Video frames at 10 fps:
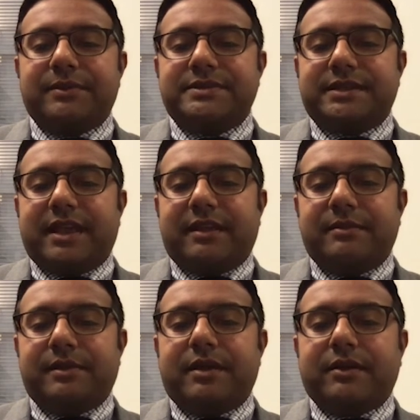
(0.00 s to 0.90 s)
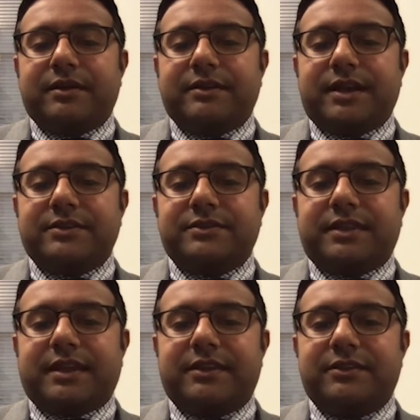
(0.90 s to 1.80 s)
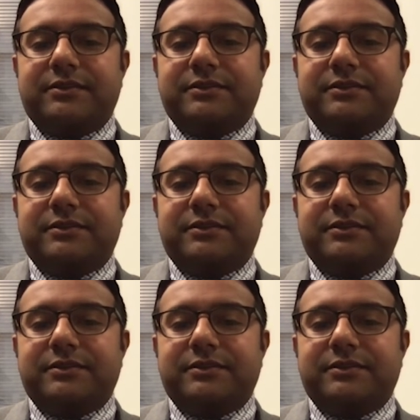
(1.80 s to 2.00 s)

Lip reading: scalable architecture that can